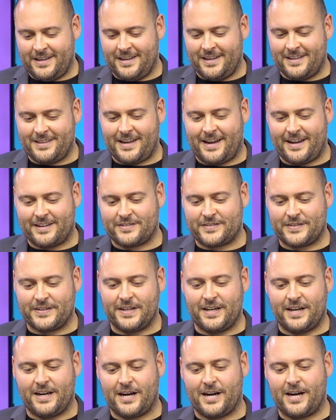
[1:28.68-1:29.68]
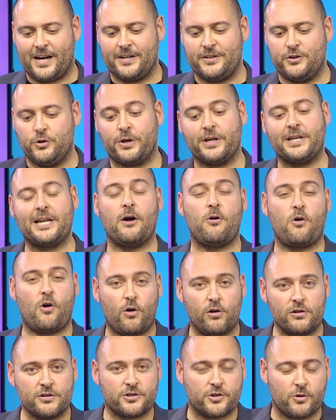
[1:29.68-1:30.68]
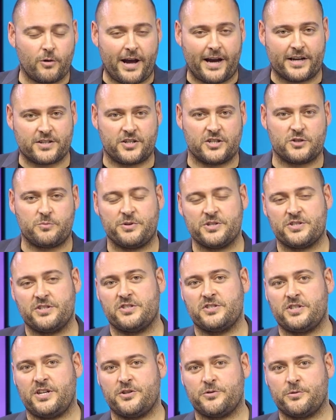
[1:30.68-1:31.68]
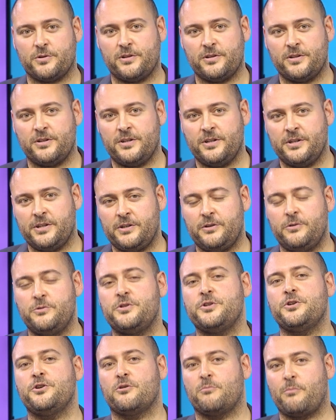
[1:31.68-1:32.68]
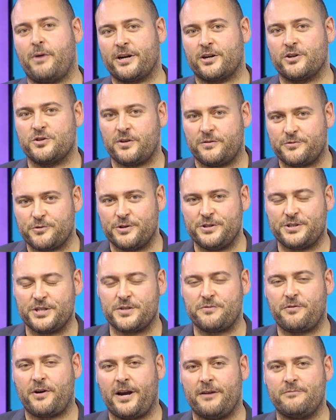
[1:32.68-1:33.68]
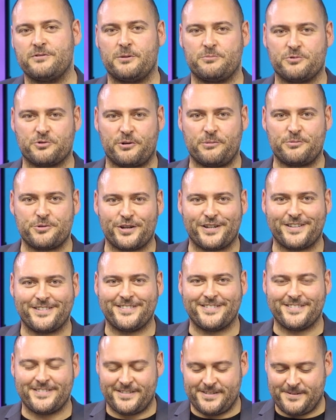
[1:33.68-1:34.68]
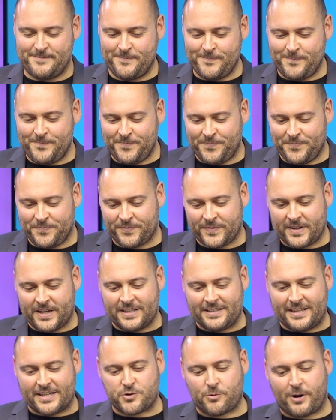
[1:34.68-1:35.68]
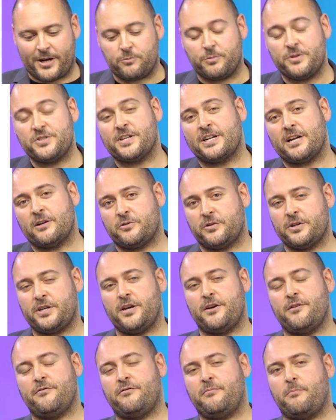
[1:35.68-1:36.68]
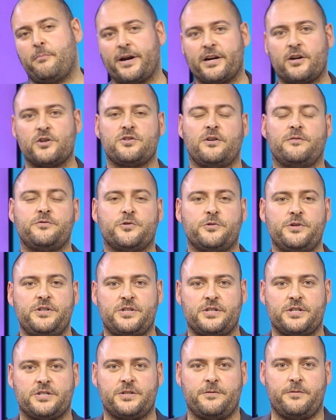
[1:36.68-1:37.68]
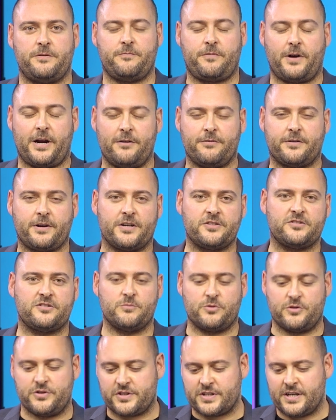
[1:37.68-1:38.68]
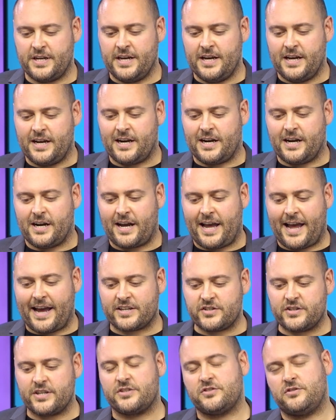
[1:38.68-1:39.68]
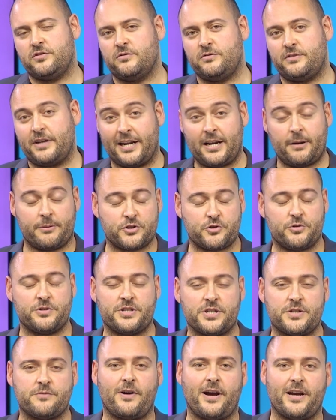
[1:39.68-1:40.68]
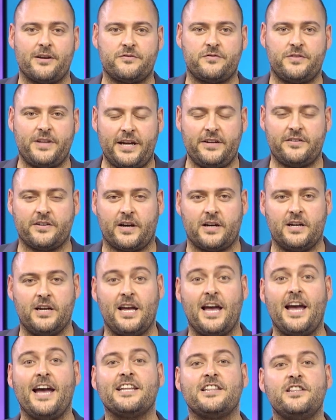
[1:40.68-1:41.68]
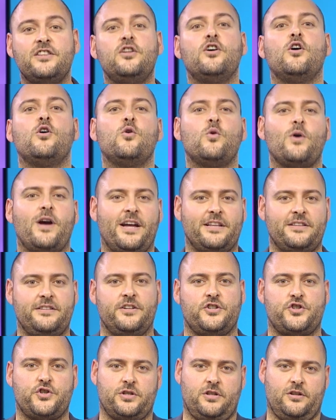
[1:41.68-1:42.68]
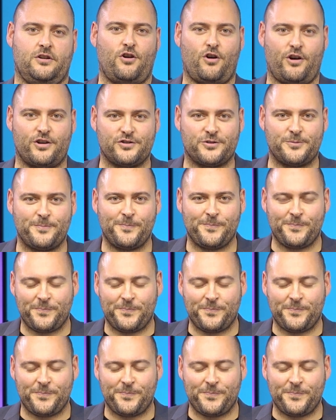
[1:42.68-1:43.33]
that you can now also access Business Central using your Microsoft 365 subscription. That's right, we set out to give Microsoft 365 customers access to Dynamics 365 data at no additional cost.